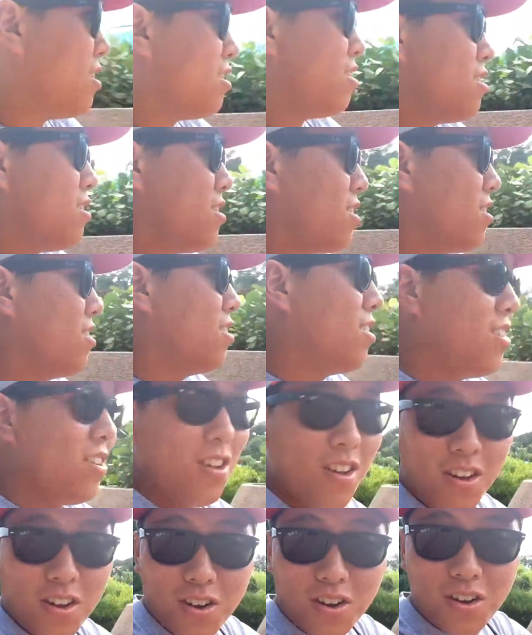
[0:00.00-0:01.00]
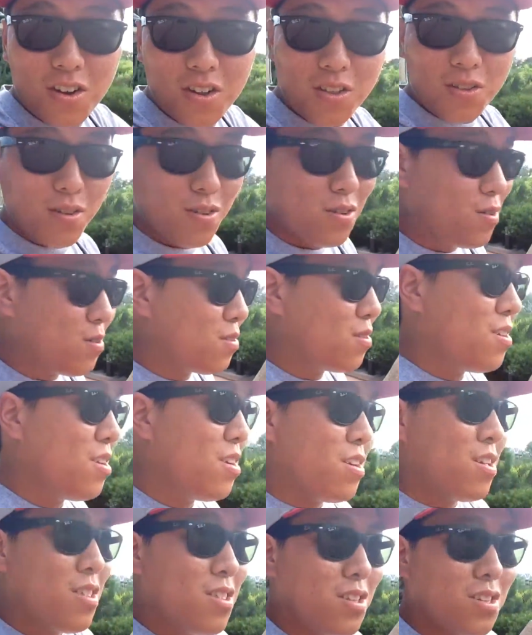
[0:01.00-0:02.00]
and all
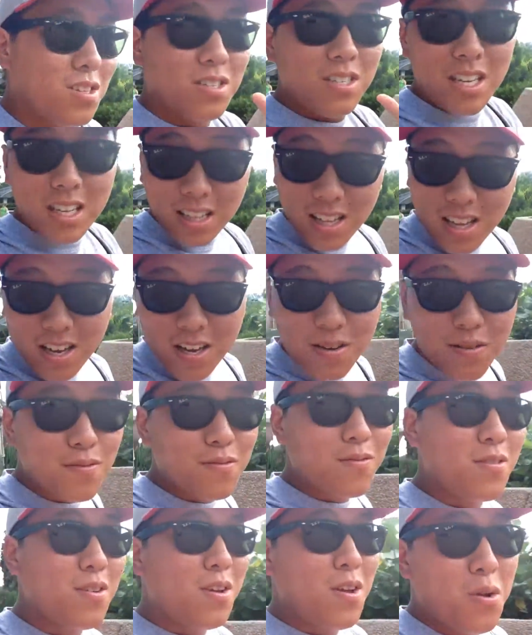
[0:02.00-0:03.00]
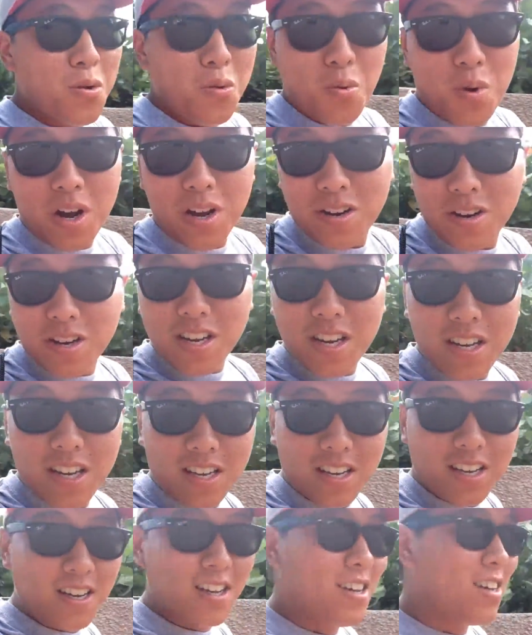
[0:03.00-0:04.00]
the sea life while you're
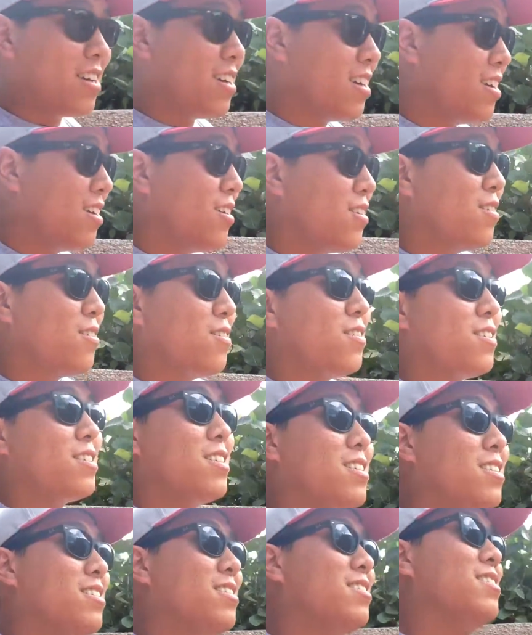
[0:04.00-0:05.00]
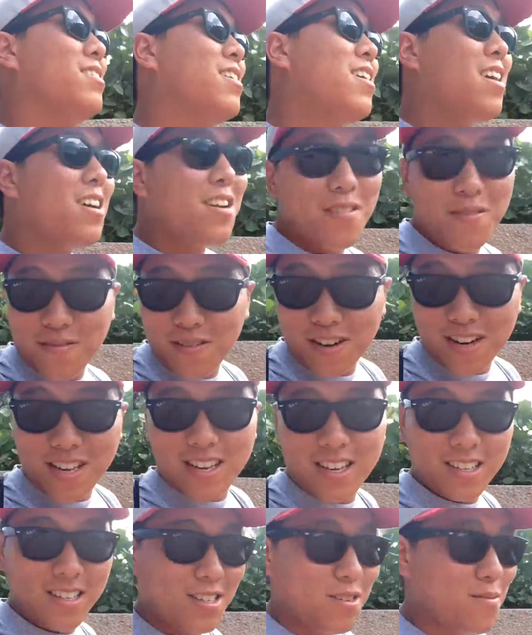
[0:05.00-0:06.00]
eating, which is kind of
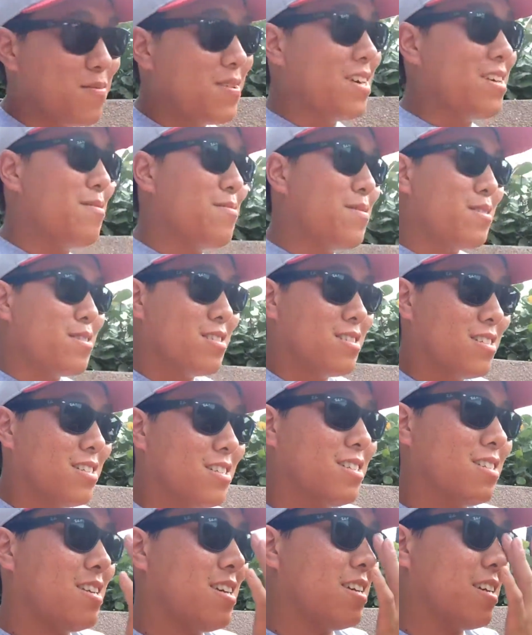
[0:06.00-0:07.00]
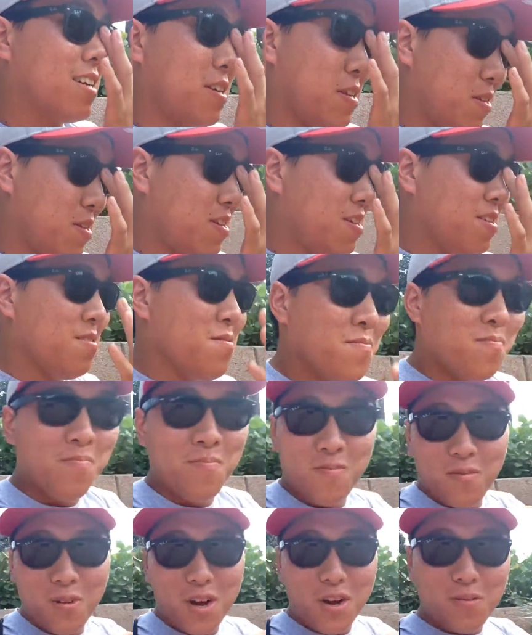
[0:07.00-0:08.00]
funny to me because it's just like,
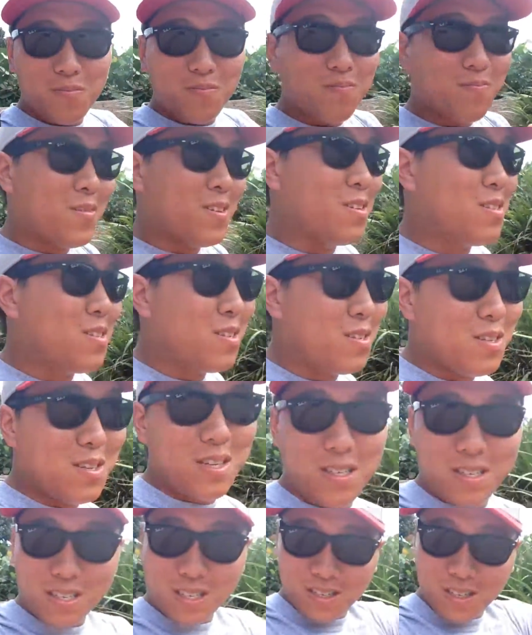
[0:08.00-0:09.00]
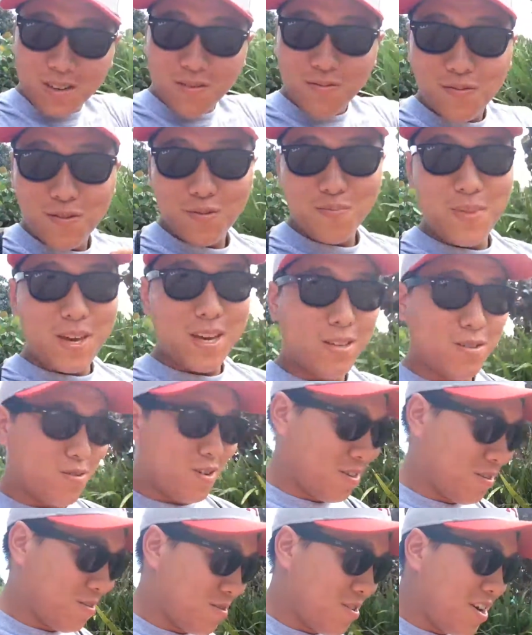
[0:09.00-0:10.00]
well, it's a seafood based
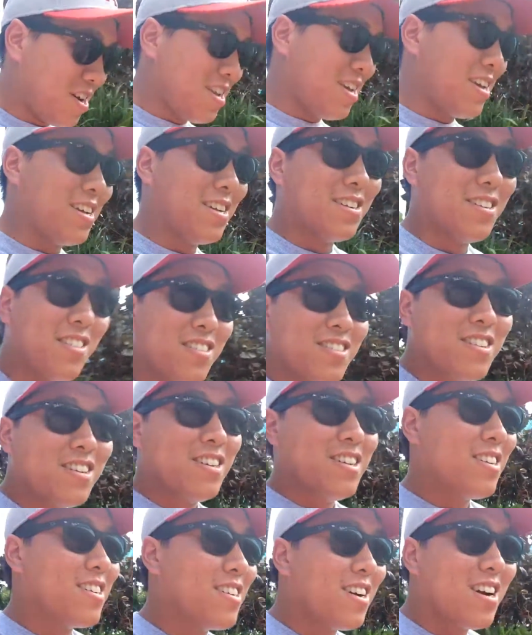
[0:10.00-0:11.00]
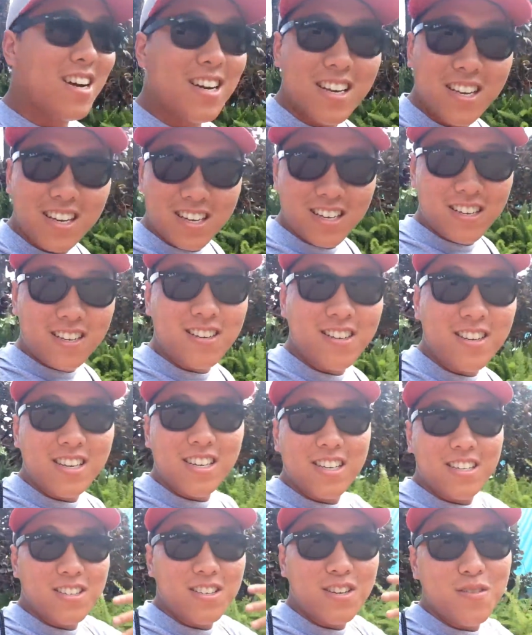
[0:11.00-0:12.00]
restaurant, and you're
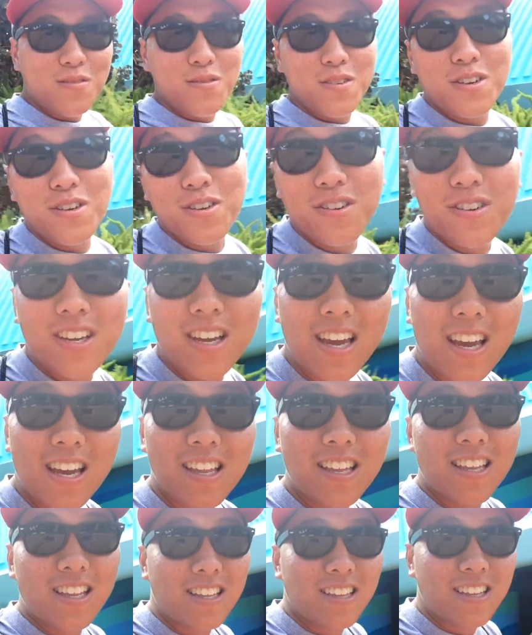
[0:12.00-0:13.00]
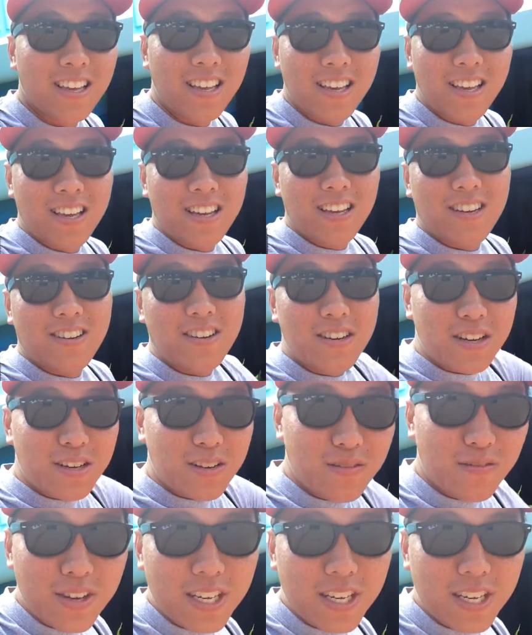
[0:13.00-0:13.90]
eating seafood, and then you're eating